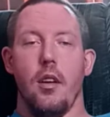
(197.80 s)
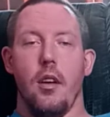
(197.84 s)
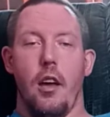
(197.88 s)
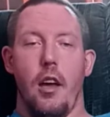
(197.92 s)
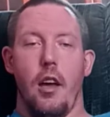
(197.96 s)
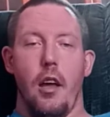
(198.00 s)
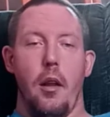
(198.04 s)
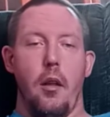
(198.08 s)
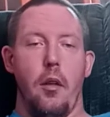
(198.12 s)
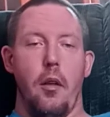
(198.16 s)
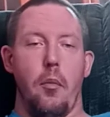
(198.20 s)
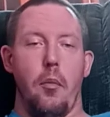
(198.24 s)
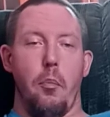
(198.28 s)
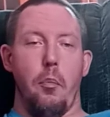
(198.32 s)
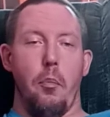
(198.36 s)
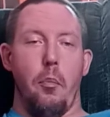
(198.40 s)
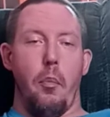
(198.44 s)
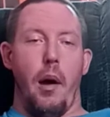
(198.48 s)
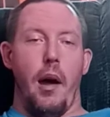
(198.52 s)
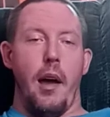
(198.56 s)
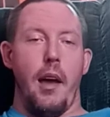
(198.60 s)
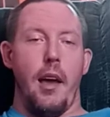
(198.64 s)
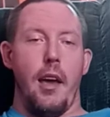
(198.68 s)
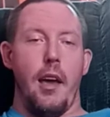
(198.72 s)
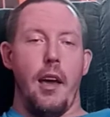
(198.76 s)
In
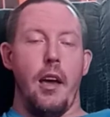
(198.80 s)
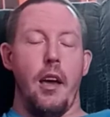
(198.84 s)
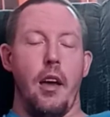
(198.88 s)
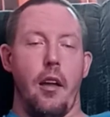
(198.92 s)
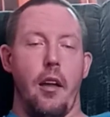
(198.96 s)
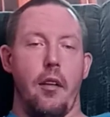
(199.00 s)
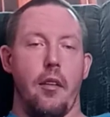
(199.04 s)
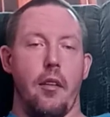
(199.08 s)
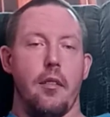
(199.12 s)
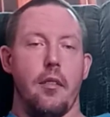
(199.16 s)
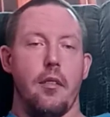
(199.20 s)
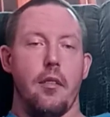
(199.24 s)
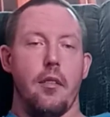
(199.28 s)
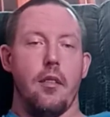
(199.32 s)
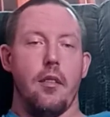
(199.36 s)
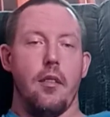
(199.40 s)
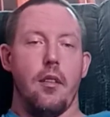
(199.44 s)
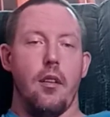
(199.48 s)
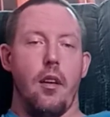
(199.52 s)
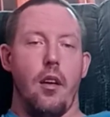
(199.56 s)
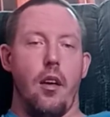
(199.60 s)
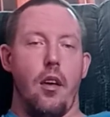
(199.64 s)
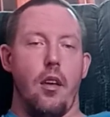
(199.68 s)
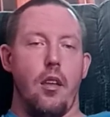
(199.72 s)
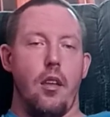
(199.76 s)
my hand,
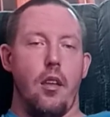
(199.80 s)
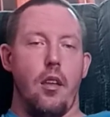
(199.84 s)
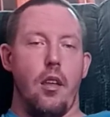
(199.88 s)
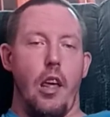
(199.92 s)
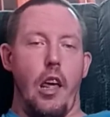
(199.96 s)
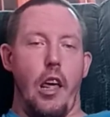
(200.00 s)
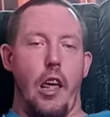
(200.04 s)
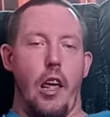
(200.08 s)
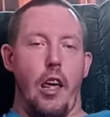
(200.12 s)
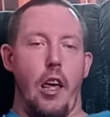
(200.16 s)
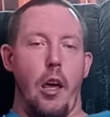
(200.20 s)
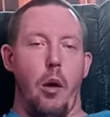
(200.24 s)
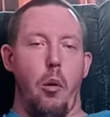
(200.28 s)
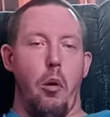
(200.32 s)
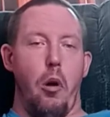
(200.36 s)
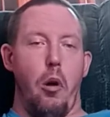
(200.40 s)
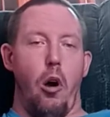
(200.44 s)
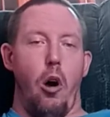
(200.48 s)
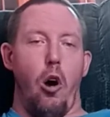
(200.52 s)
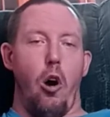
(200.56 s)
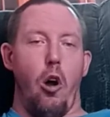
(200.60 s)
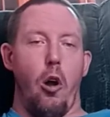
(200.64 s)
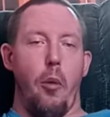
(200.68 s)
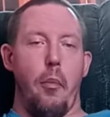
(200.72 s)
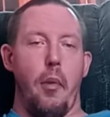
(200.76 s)
it would
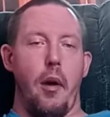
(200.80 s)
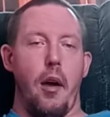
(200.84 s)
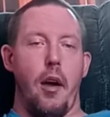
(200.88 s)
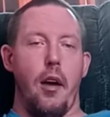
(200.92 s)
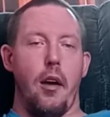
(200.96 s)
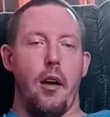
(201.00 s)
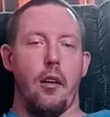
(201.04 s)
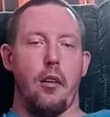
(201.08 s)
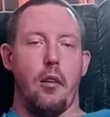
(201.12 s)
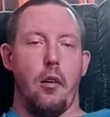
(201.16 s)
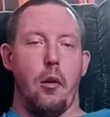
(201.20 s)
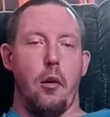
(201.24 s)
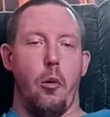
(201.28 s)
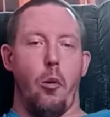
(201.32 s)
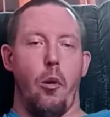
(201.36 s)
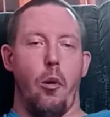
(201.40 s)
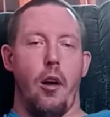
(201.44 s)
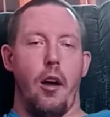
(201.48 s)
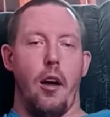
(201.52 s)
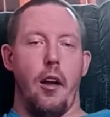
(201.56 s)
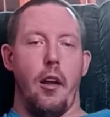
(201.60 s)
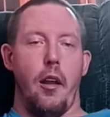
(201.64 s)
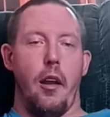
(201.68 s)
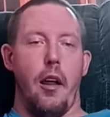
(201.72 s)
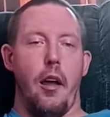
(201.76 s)
automatically
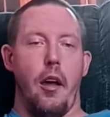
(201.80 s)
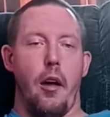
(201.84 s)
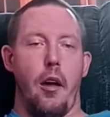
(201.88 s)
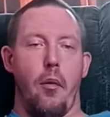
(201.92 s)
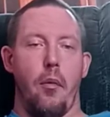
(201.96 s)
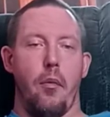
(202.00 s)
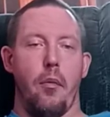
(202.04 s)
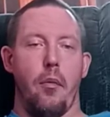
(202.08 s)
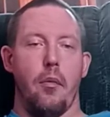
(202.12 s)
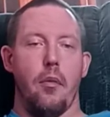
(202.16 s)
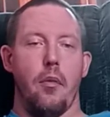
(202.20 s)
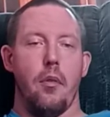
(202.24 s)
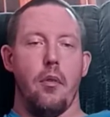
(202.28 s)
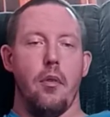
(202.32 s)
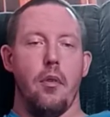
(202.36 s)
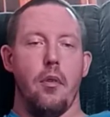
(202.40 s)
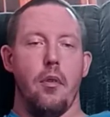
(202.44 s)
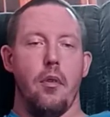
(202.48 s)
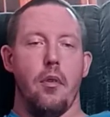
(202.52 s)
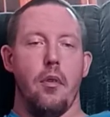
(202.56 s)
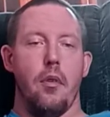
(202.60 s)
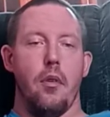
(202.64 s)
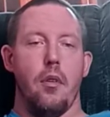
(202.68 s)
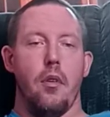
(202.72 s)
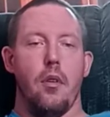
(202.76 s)
write it out
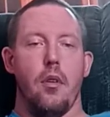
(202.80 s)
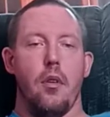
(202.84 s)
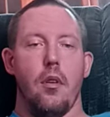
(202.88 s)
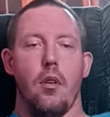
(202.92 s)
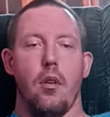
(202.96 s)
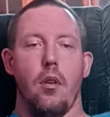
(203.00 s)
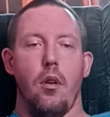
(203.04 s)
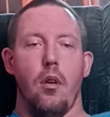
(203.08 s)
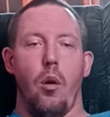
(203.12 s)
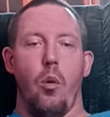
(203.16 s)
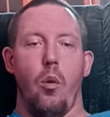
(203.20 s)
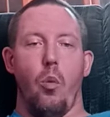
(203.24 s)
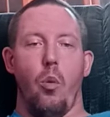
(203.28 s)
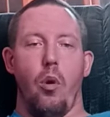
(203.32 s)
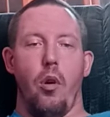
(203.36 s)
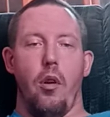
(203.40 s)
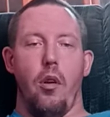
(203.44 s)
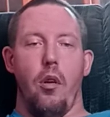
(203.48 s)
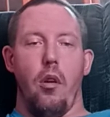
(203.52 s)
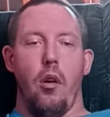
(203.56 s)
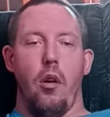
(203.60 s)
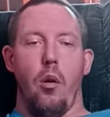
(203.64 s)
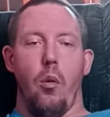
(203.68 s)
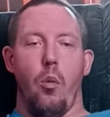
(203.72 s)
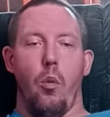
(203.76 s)
on what
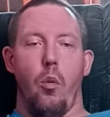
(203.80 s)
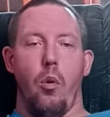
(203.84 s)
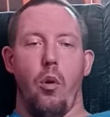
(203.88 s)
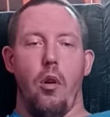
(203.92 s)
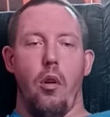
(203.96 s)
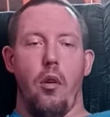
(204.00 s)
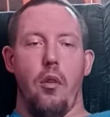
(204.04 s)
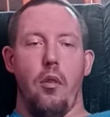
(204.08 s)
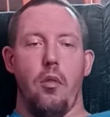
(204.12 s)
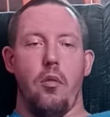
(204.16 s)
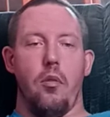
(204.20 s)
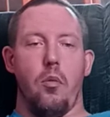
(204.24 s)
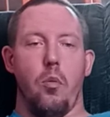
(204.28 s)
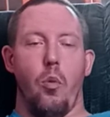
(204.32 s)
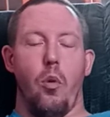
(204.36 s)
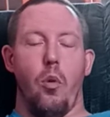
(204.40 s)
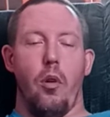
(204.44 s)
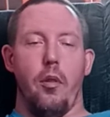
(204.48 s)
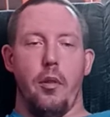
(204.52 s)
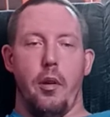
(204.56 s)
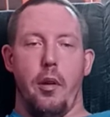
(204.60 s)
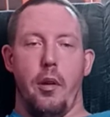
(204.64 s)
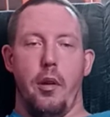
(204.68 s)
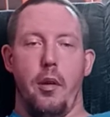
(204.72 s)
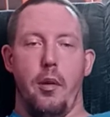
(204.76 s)
it's
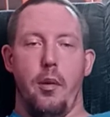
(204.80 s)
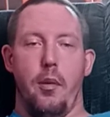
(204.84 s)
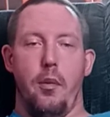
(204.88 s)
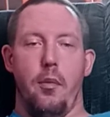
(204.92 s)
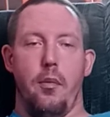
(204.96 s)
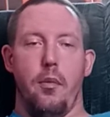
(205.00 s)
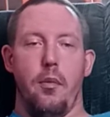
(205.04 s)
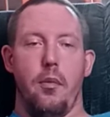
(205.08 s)
wanting to do.